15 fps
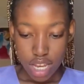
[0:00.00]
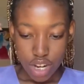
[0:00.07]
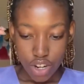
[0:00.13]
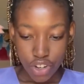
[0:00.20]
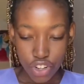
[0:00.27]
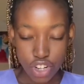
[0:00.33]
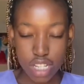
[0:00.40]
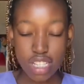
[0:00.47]

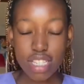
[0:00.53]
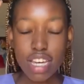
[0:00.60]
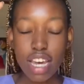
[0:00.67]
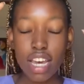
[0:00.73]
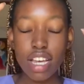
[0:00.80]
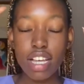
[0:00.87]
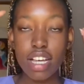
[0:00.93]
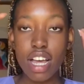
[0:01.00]
You're gonna
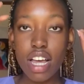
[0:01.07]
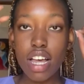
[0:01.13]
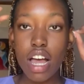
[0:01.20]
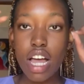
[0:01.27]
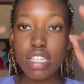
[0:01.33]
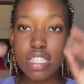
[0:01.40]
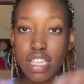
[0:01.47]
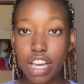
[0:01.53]
take
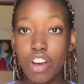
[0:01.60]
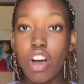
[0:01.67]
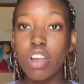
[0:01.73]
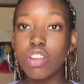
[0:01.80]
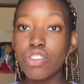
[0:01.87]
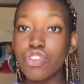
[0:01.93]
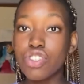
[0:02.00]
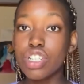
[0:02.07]

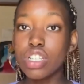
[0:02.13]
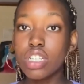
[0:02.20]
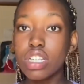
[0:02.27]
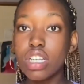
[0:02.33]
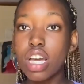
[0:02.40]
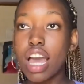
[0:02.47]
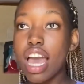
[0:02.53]
psychology